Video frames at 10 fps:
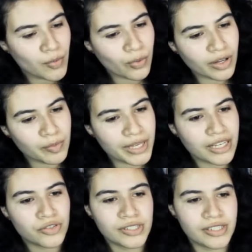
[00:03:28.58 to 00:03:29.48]
I would be
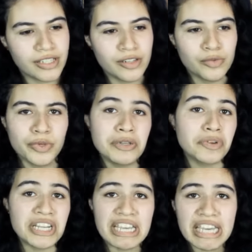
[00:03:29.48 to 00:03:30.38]
interested in
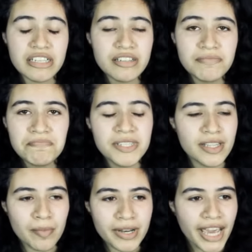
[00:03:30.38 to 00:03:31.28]
rereading it
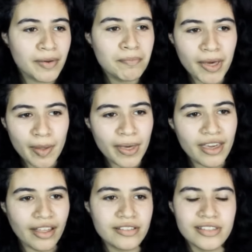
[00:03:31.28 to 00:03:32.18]
someday
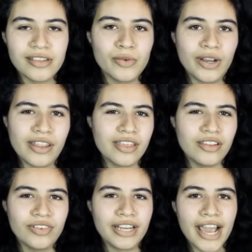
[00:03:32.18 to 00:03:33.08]
maybe and seeing what I
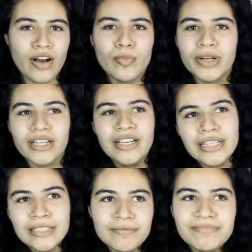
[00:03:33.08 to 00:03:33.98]
think of it now but
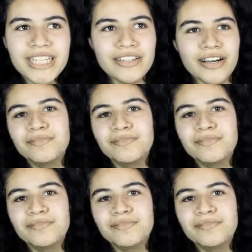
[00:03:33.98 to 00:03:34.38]
I don't